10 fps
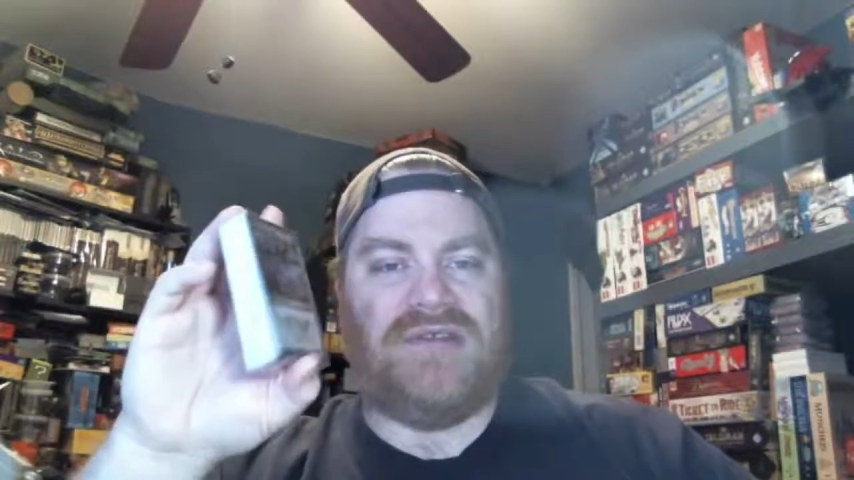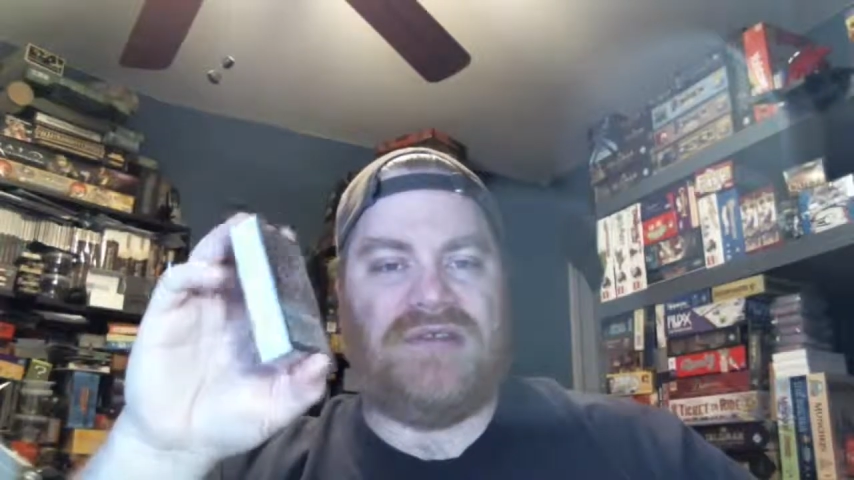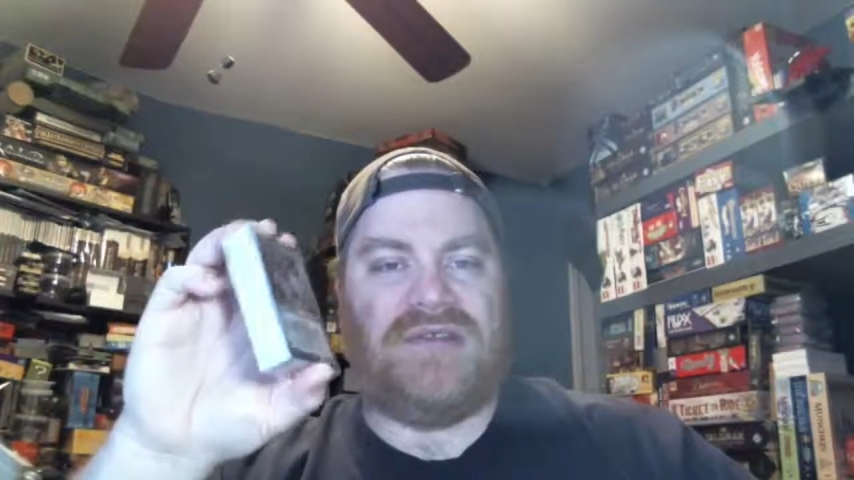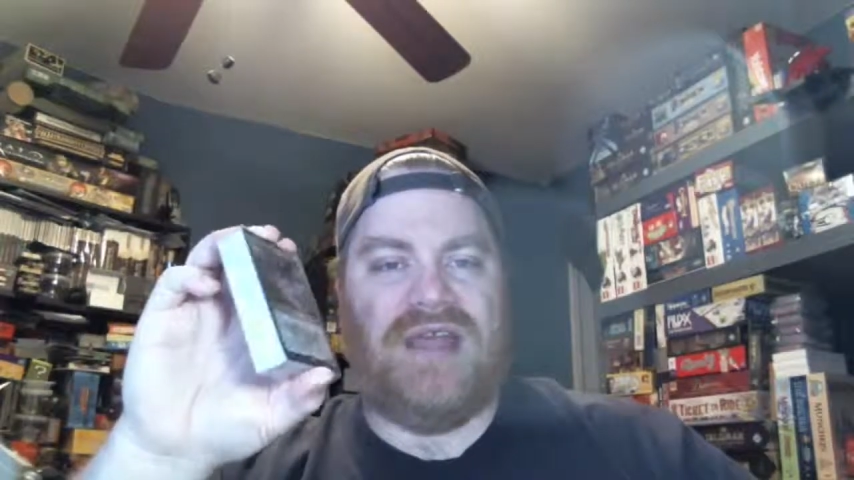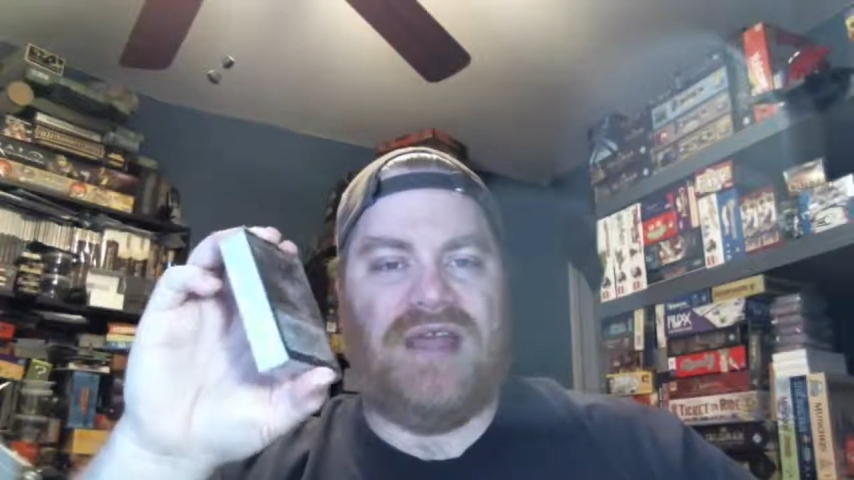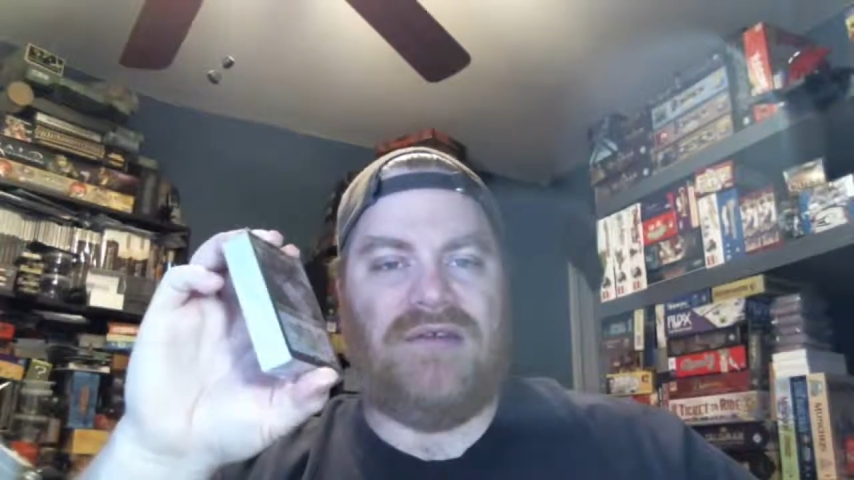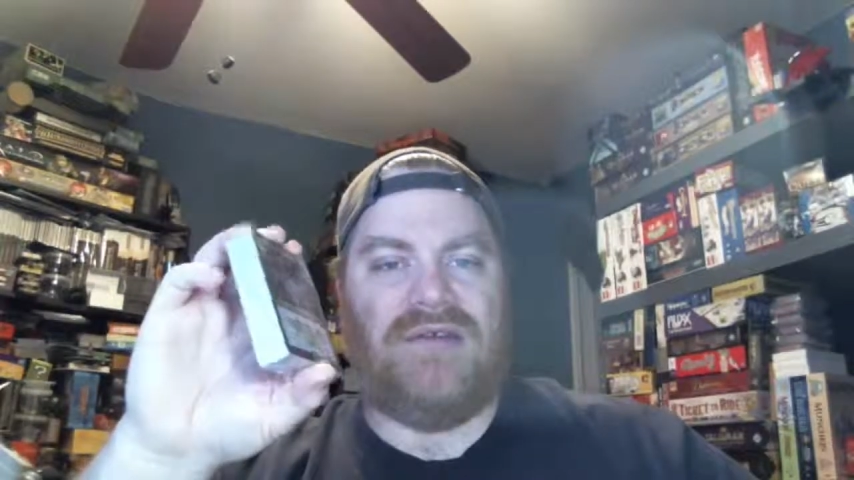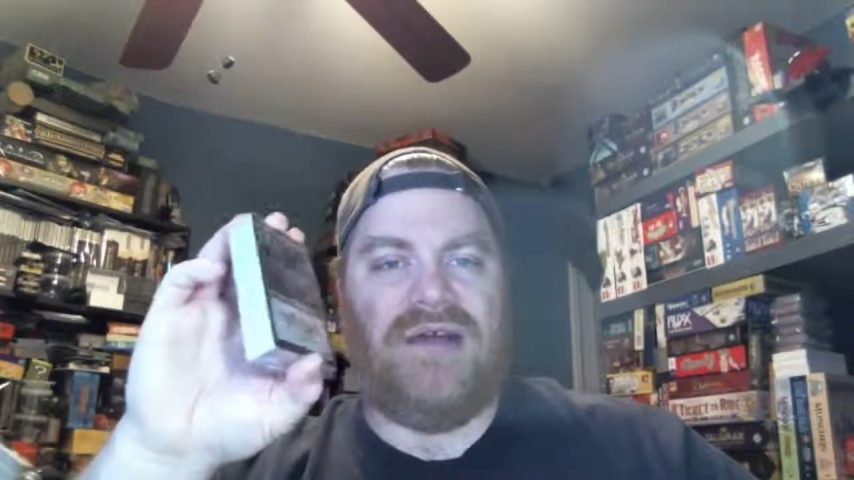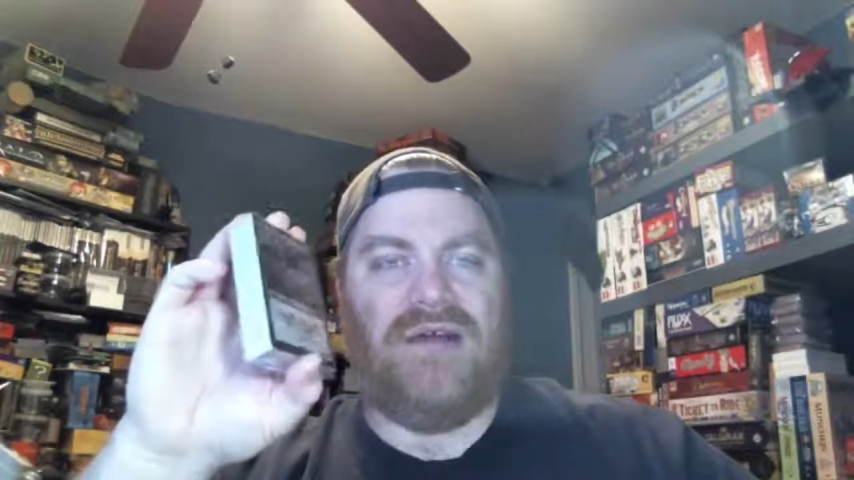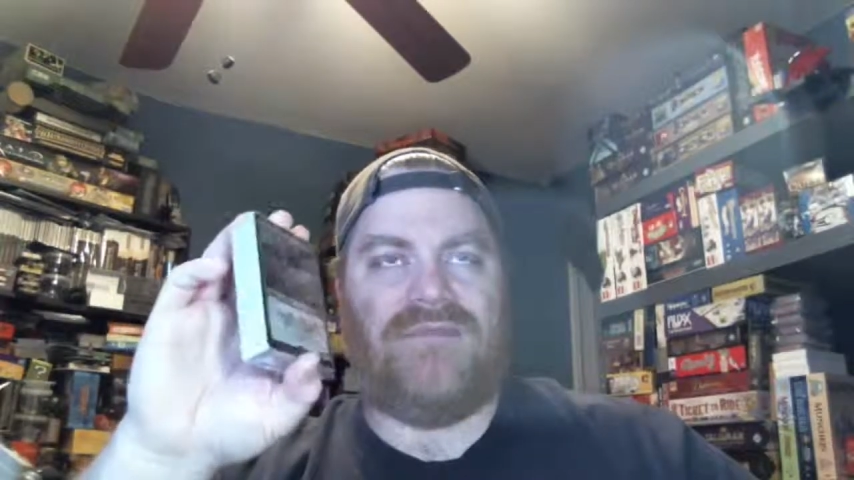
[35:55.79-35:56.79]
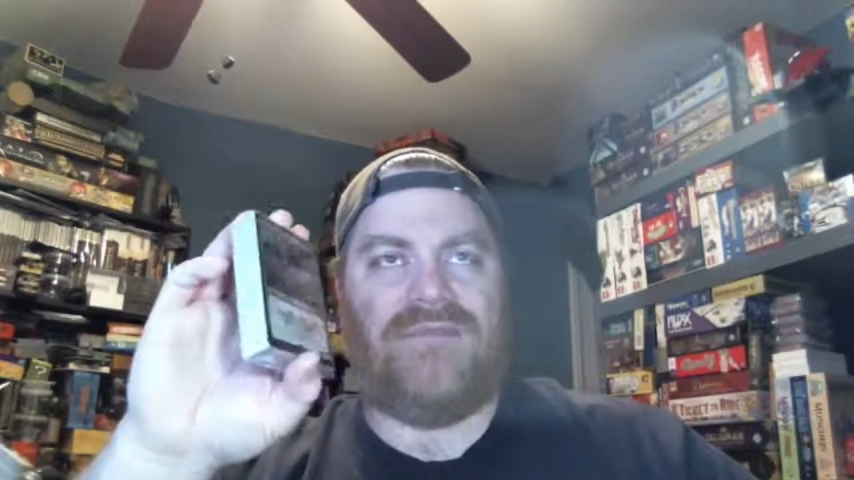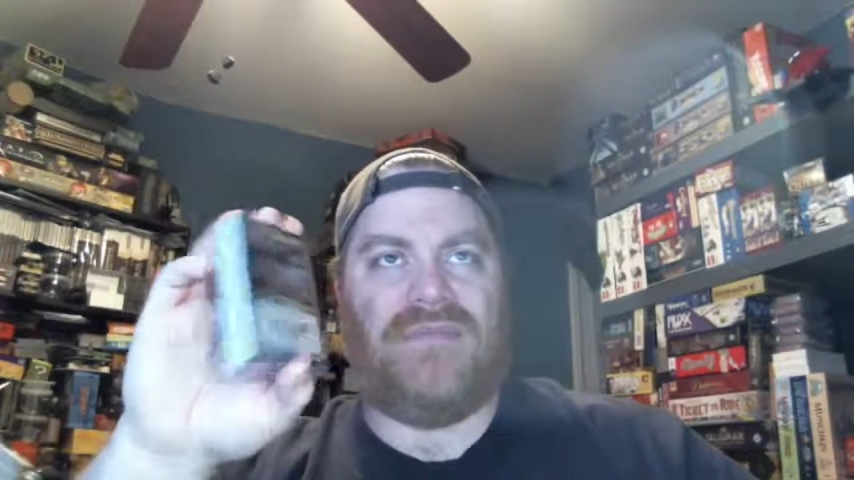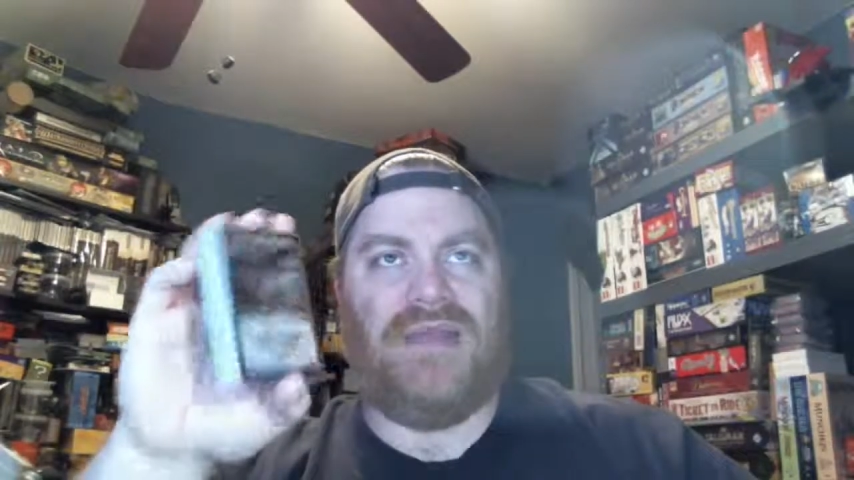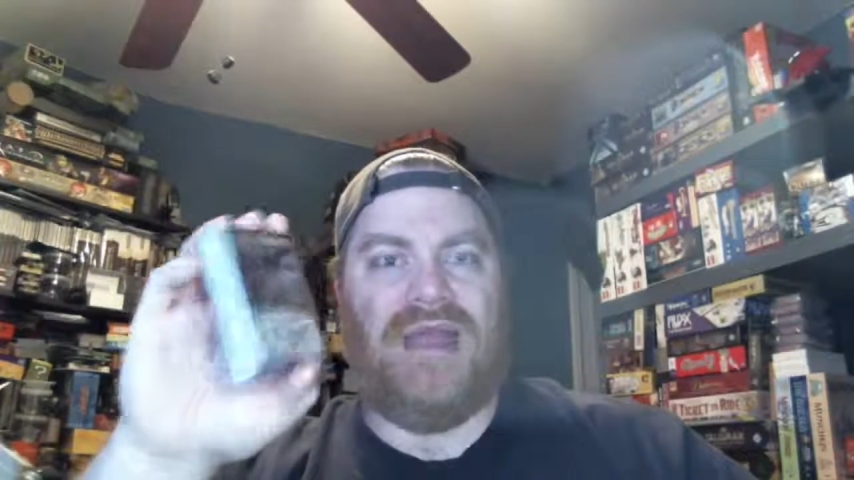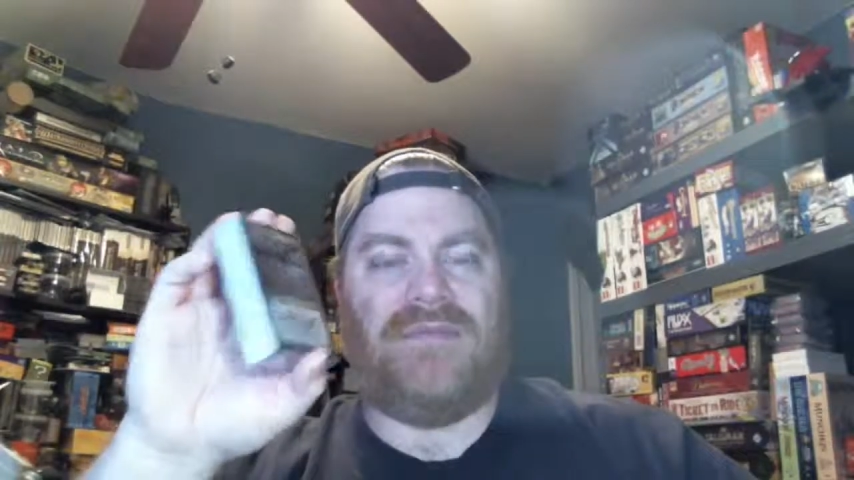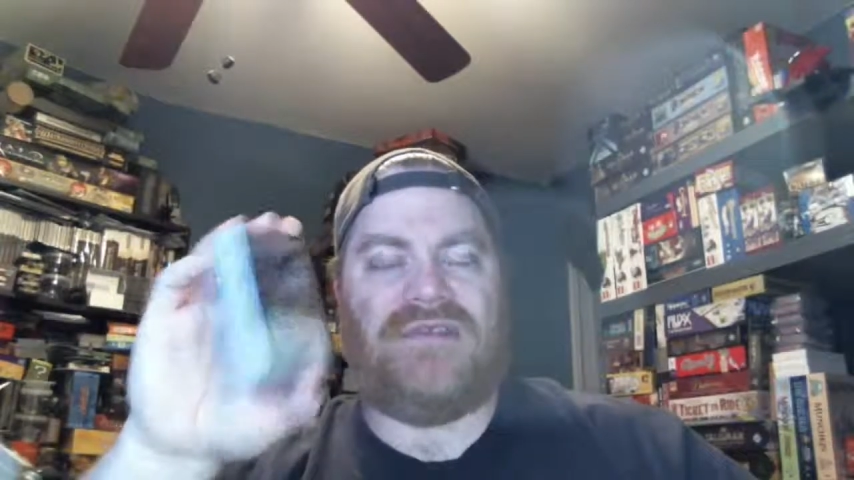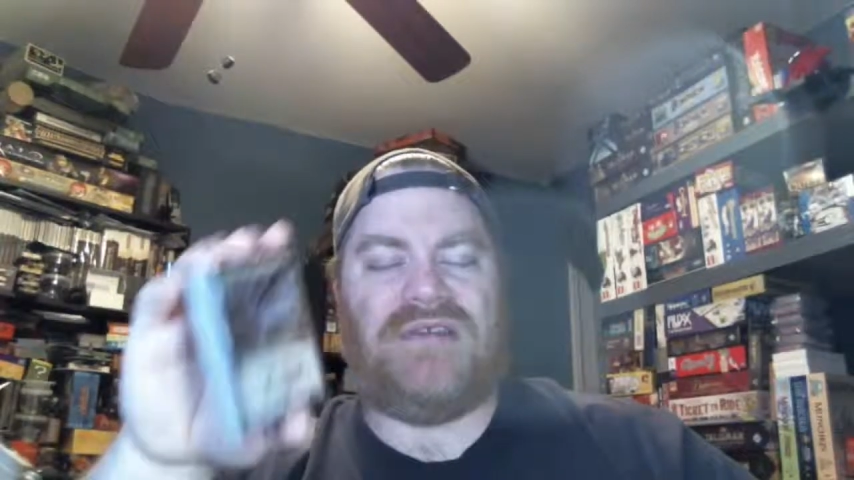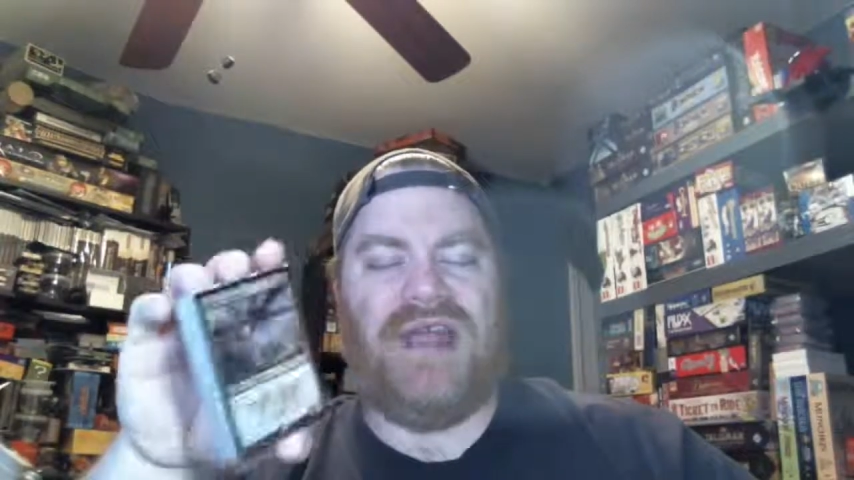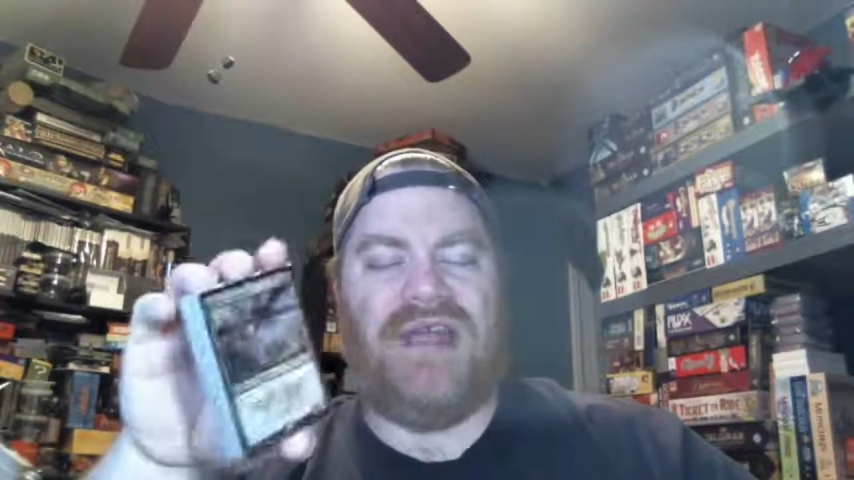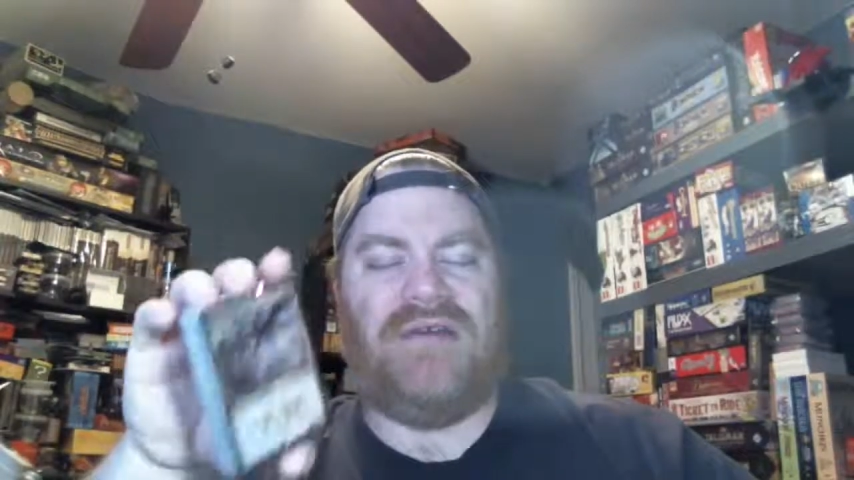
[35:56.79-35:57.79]
scale,
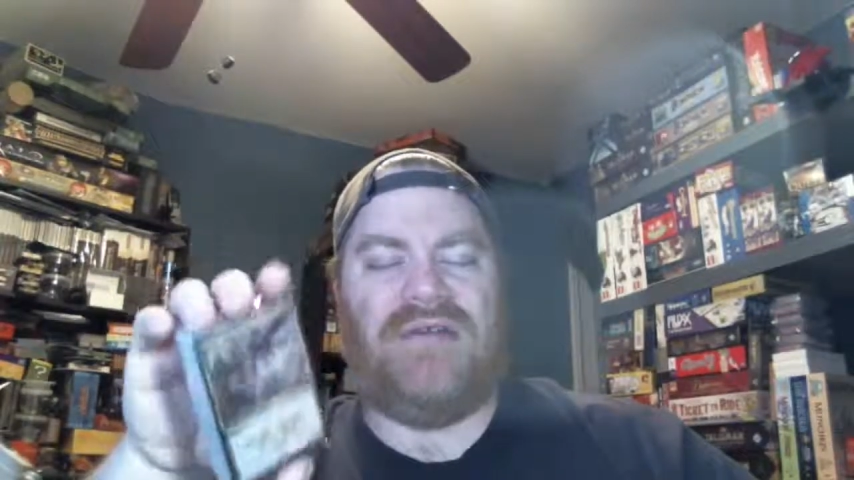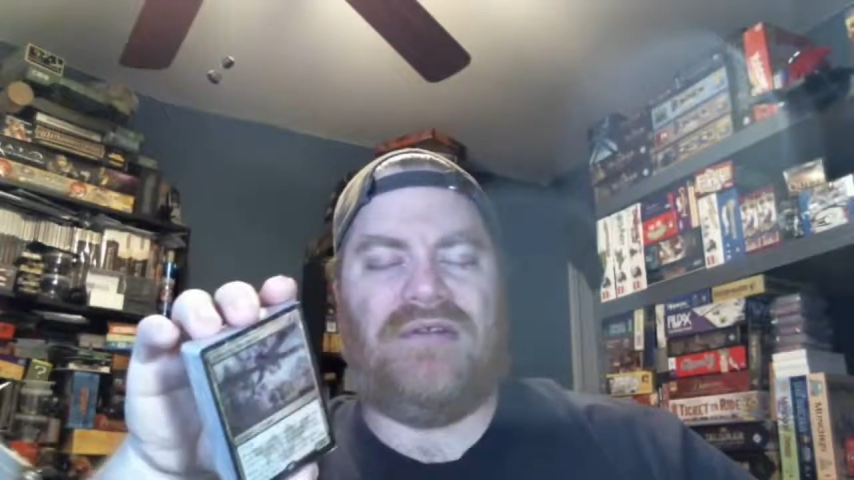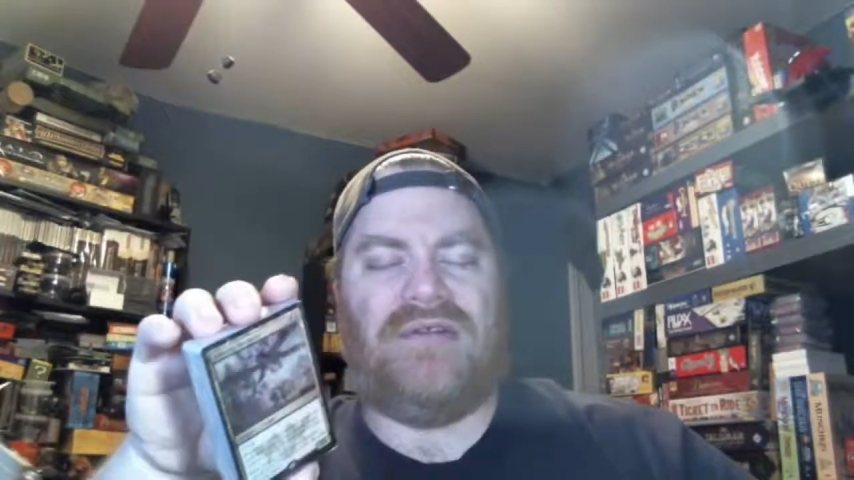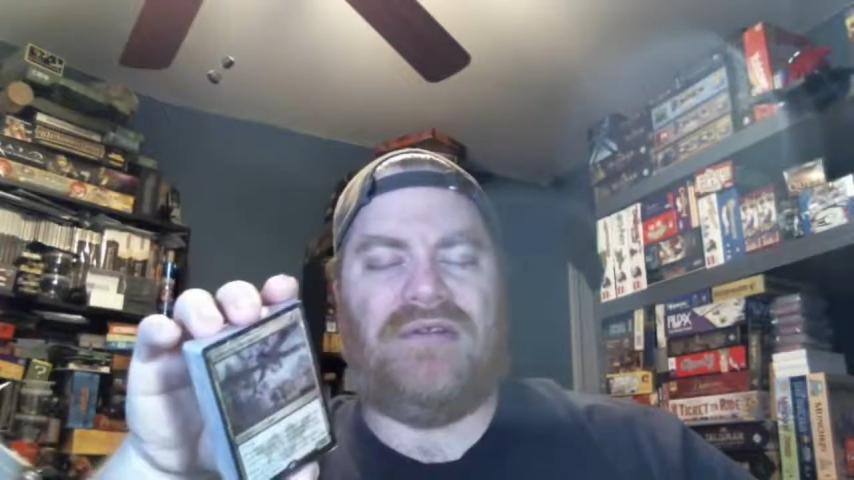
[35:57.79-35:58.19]
M-scale